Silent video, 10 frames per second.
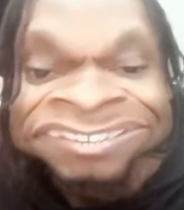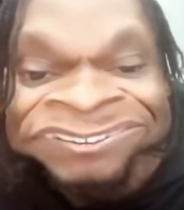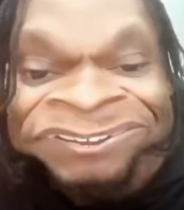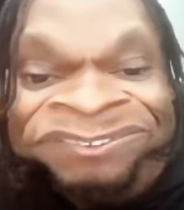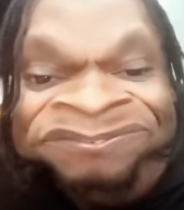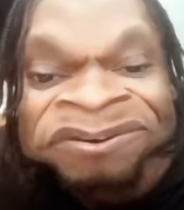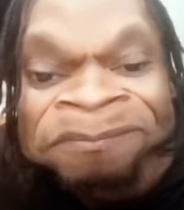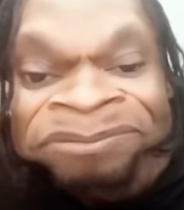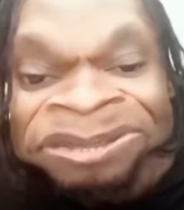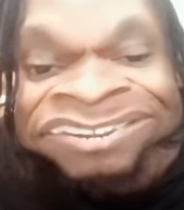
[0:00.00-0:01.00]
Looking for
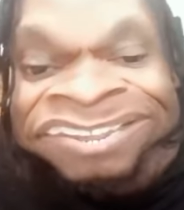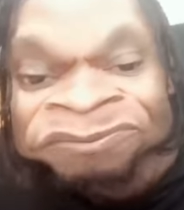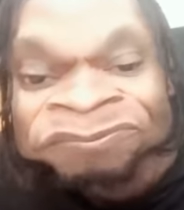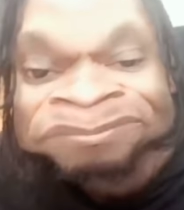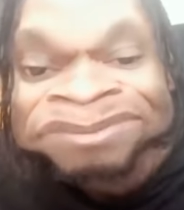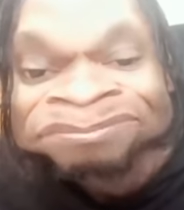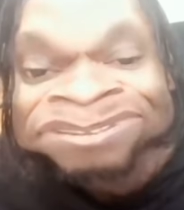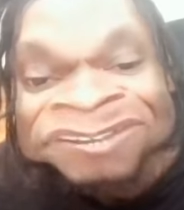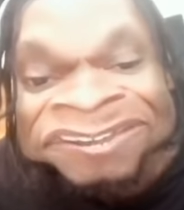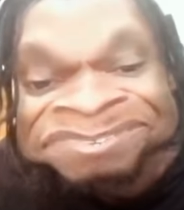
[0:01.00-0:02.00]
a bird that can whip me up
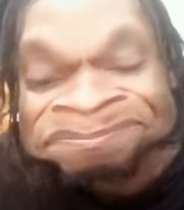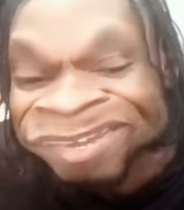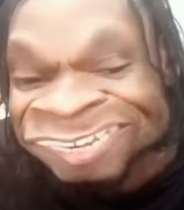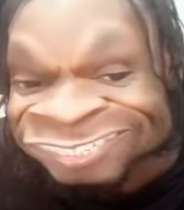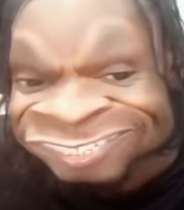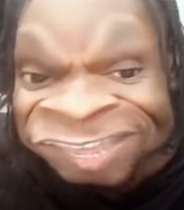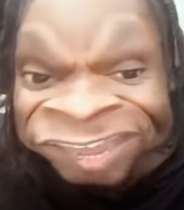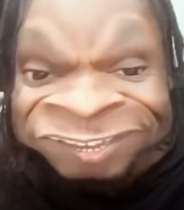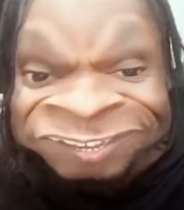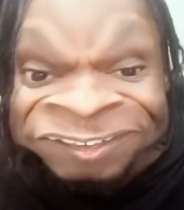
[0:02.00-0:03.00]
a nice beans and
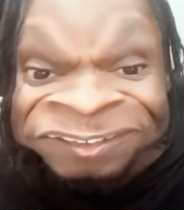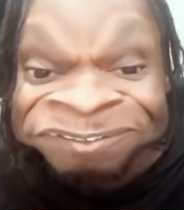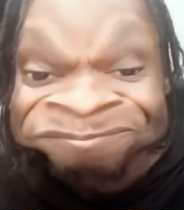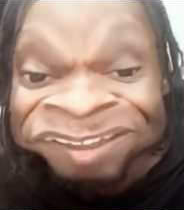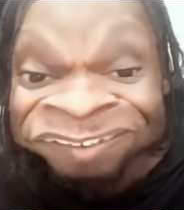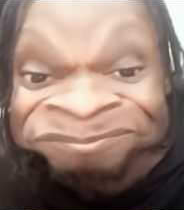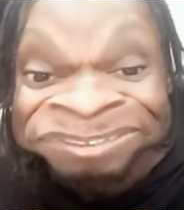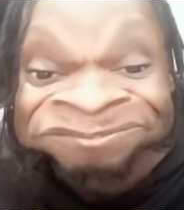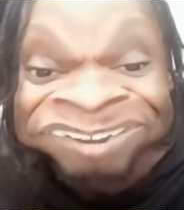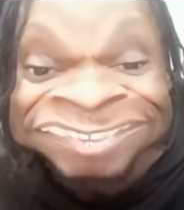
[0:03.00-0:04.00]
egg. Um, love
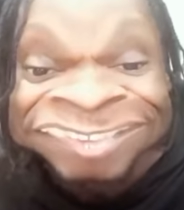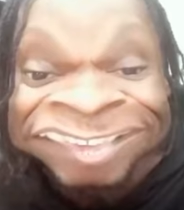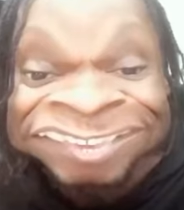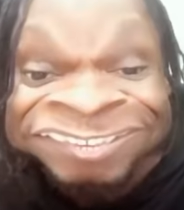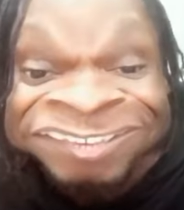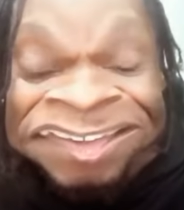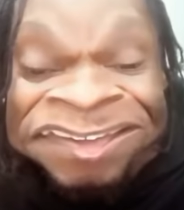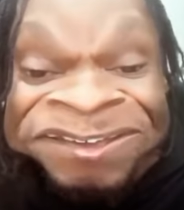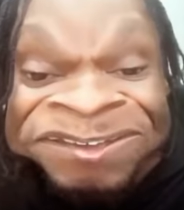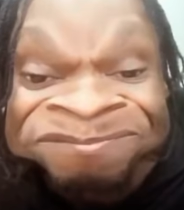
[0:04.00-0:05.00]
me a runny egg.
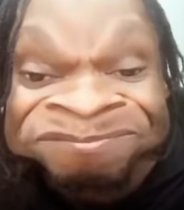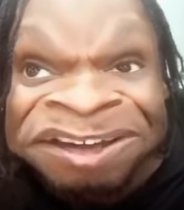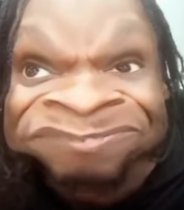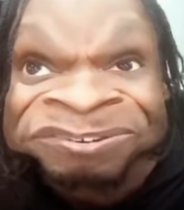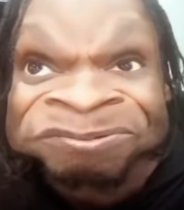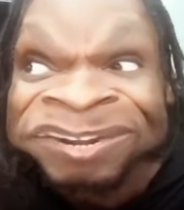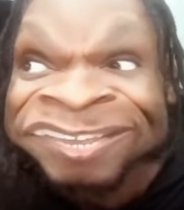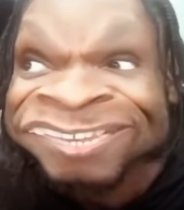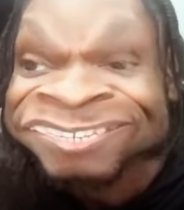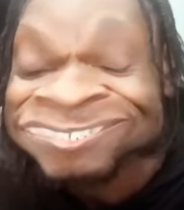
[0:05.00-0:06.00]
Um, other
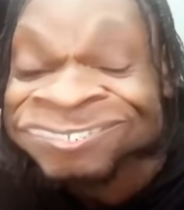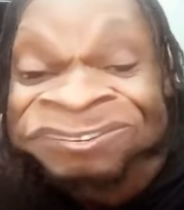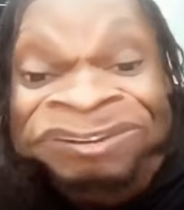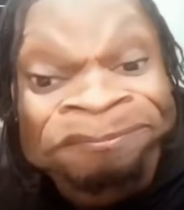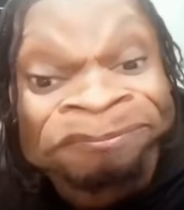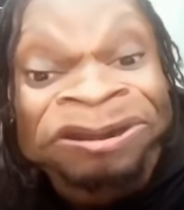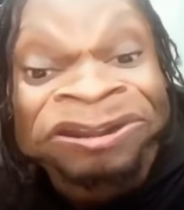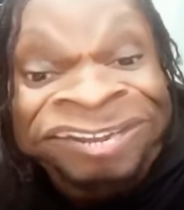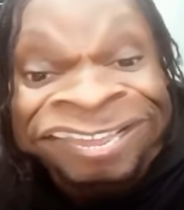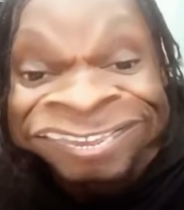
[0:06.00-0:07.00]
qualities. Good at
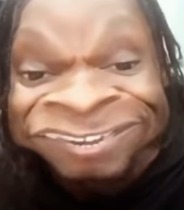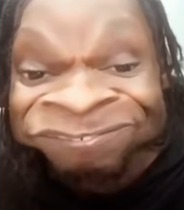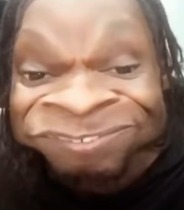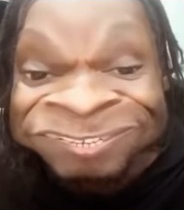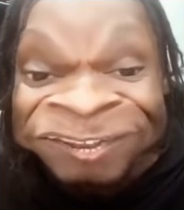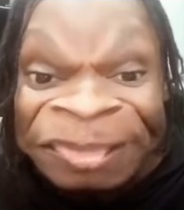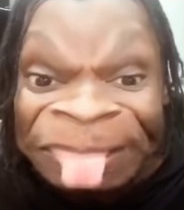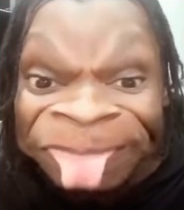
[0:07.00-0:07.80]
bollock licking, obviously.